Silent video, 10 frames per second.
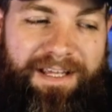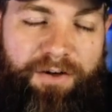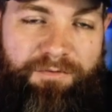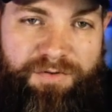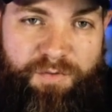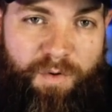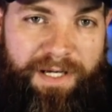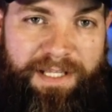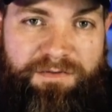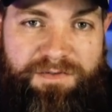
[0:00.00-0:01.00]
Anything over
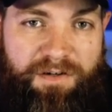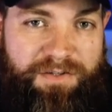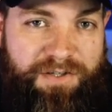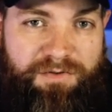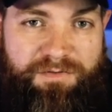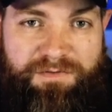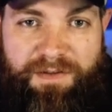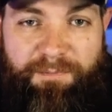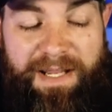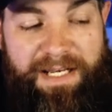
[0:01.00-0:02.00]
20, you start to use
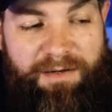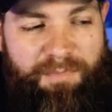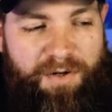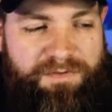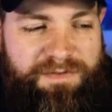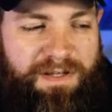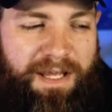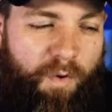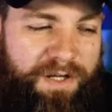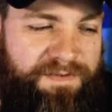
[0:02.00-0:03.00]
the medium moats.
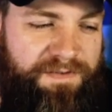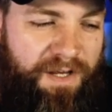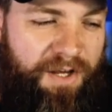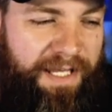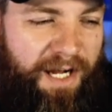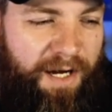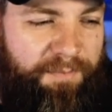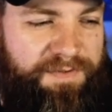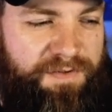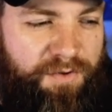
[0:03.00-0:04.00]
And once you get
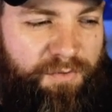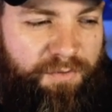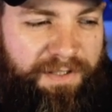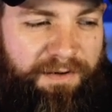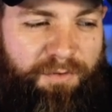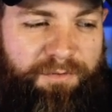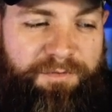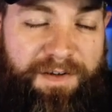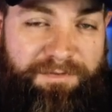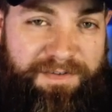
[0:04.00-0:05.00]
up to level
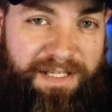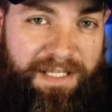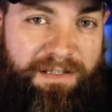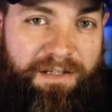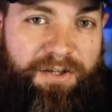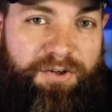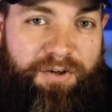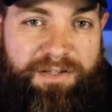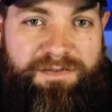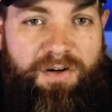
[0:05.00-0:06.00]
50,
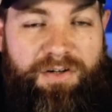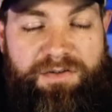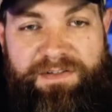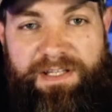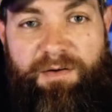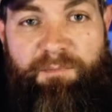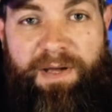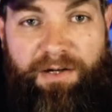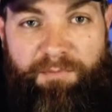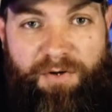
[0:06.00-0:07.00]
you're going to start using the
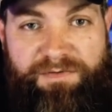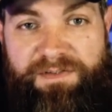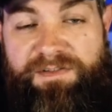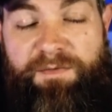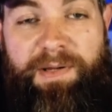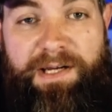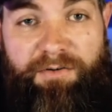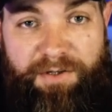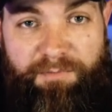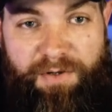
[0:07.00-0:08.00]
bigger moats, the
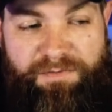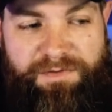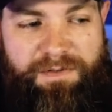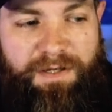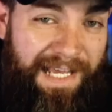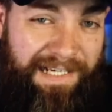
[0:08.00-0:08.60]
superior moats.